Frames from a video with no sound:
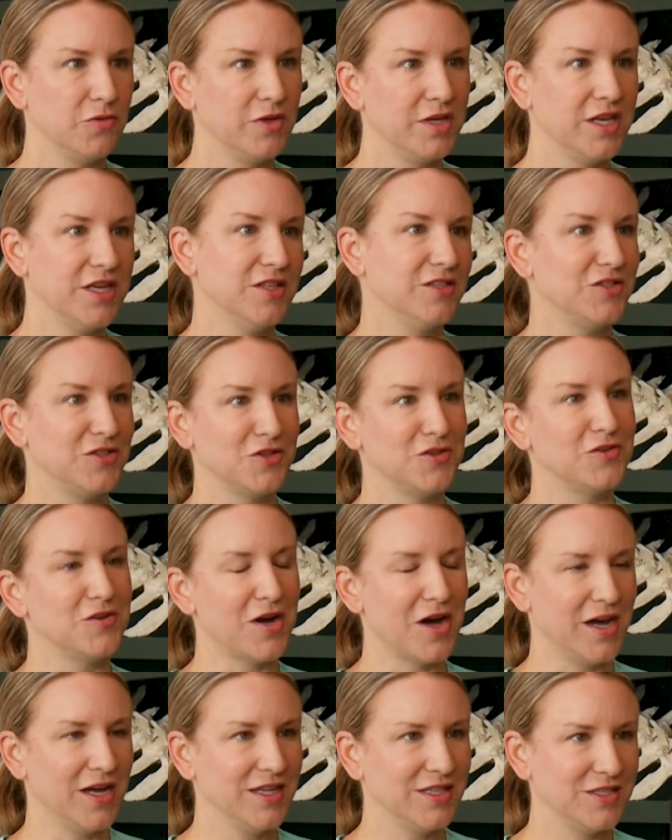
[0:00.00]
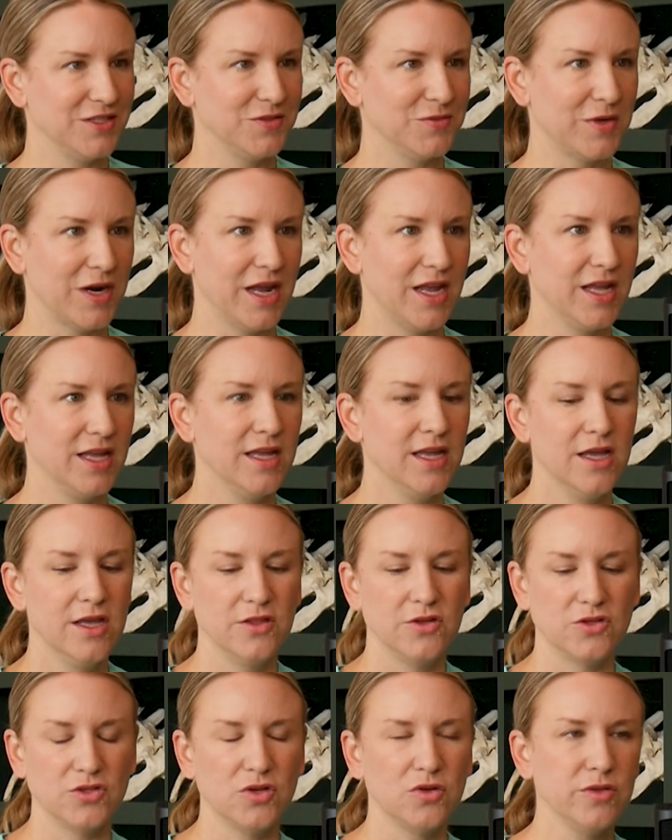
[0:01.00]
kids are not, right?
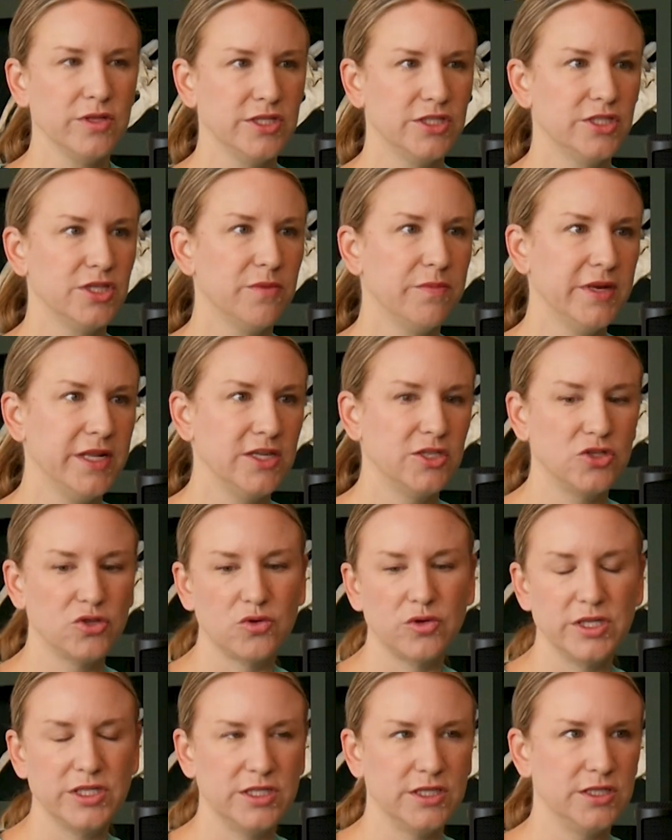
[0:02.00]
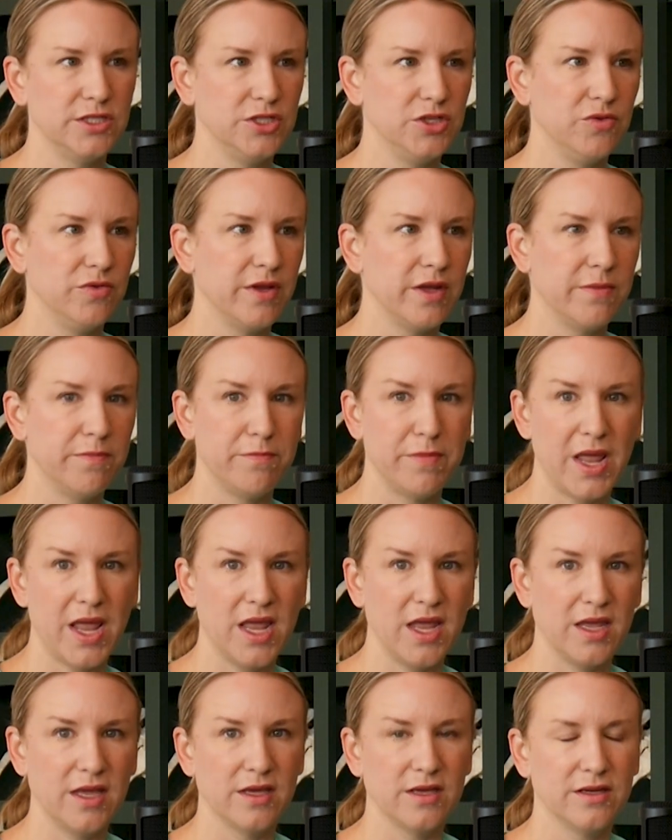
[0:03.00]
There's only so many choices you can
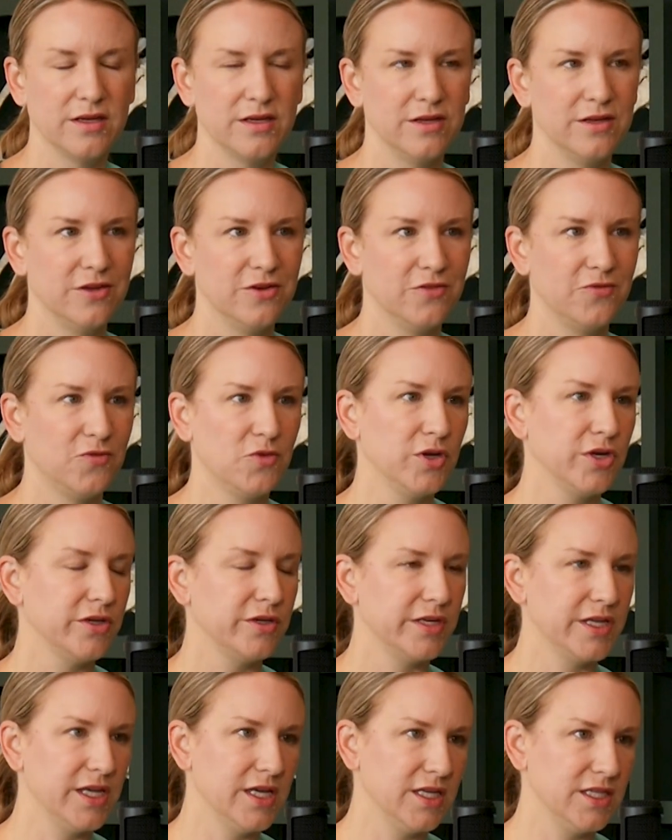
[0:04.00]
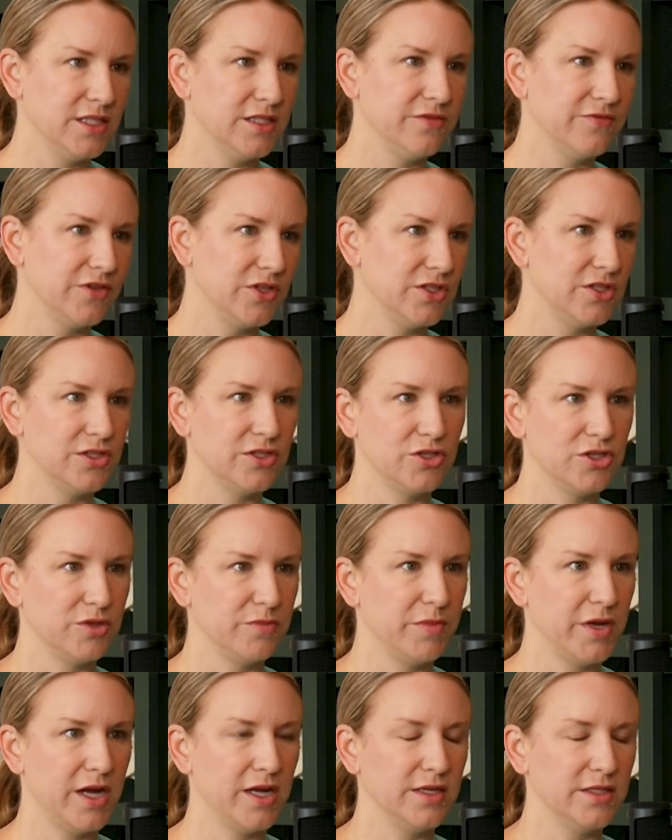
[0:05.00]
make for your kids versus your
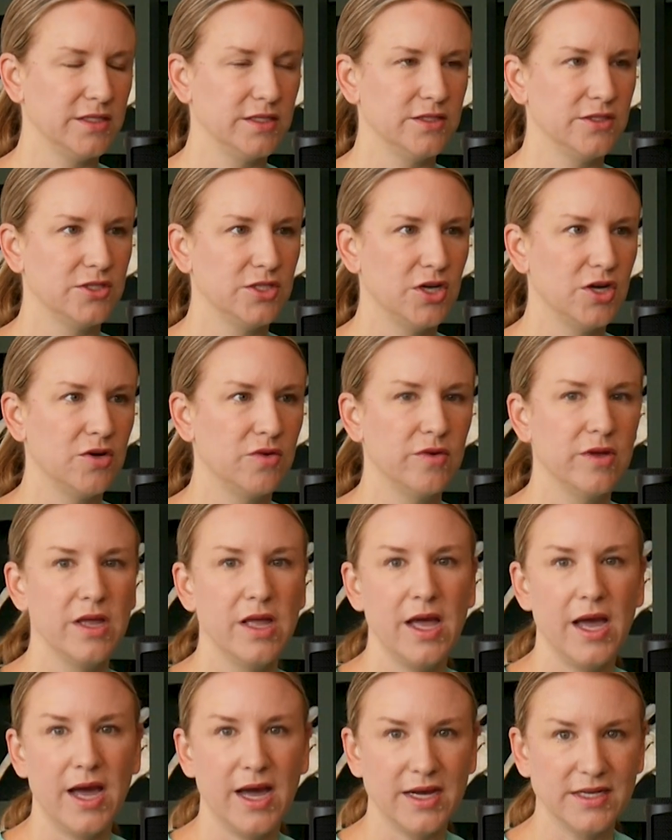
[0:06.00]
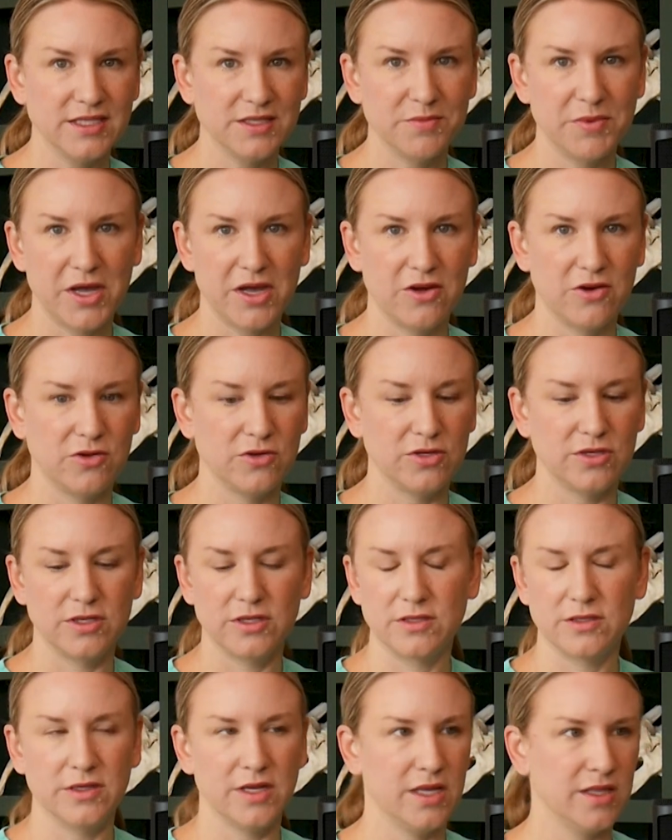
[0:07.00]
pets. So as a pet
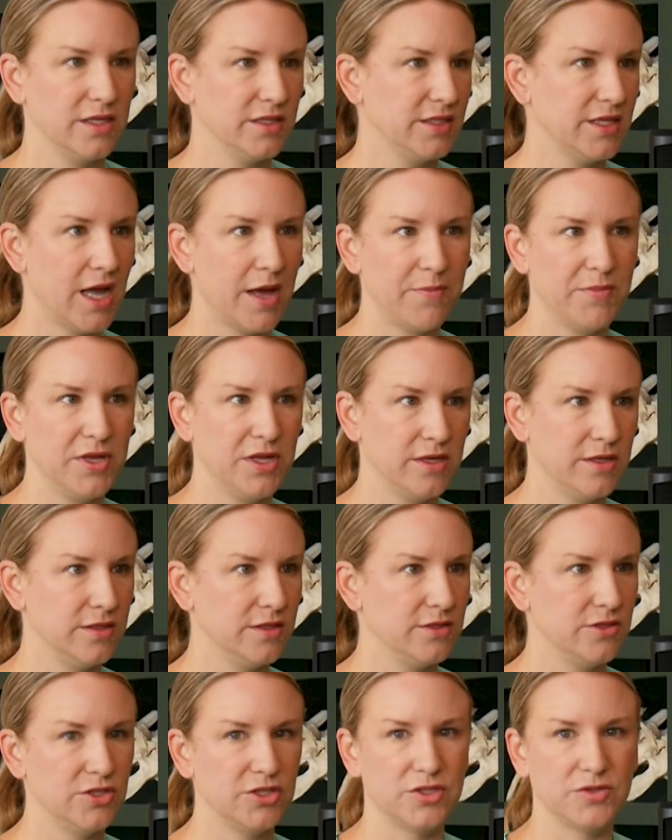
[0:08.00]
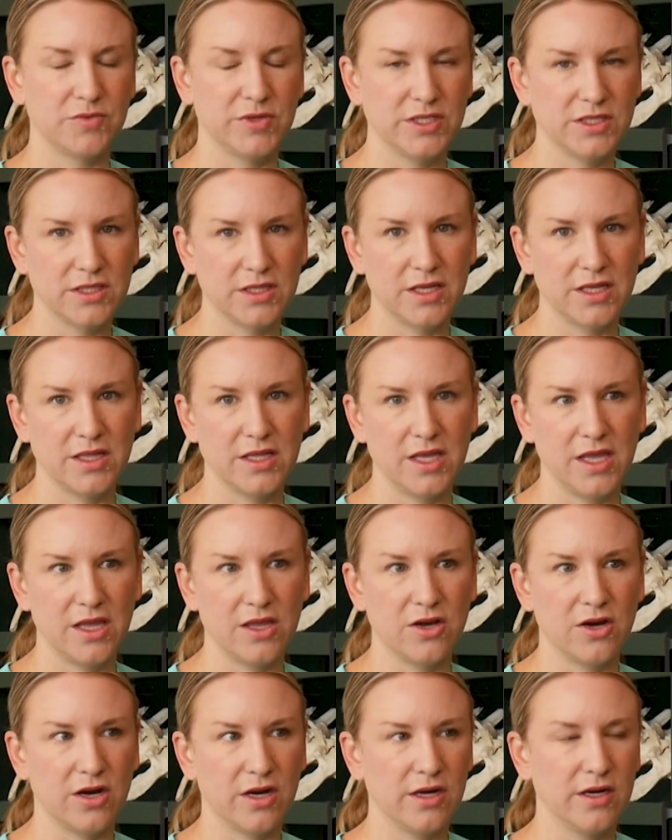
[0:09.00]
owner, and this happened just recently in
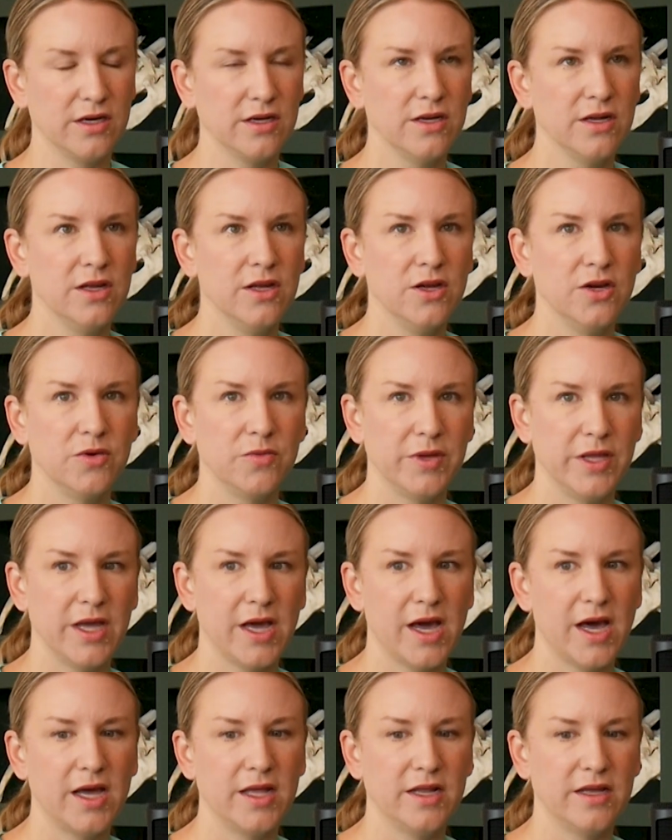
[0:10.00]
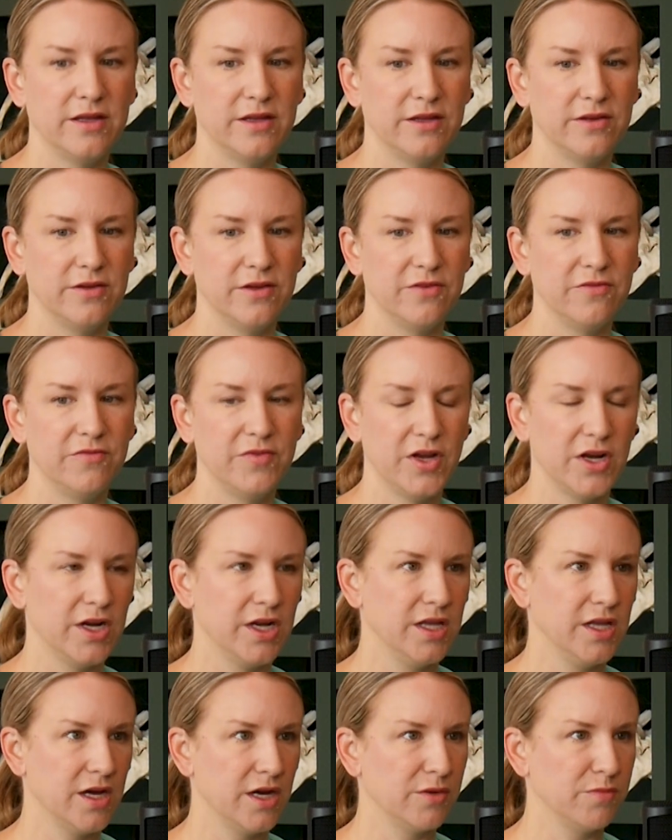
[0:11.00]
the ER, we had a
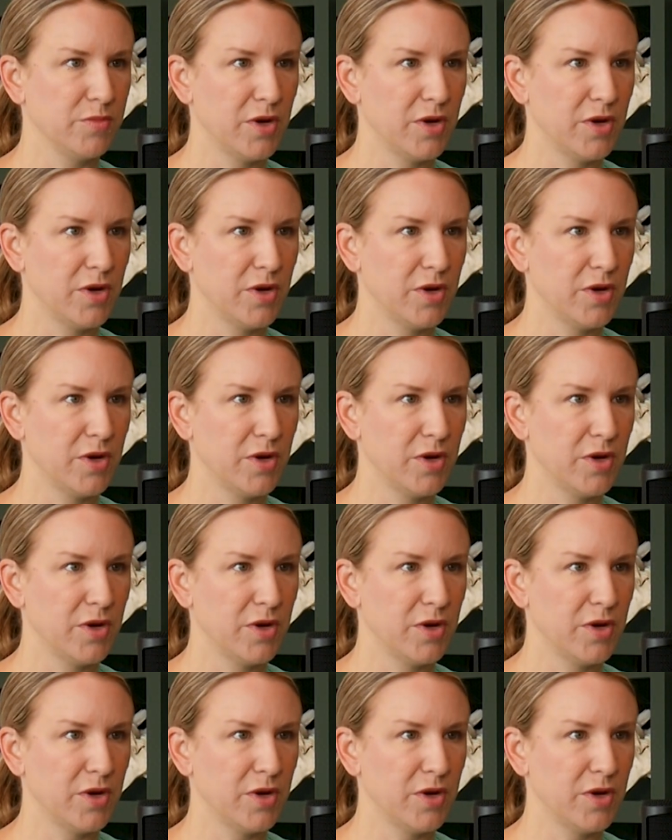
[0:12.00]
very young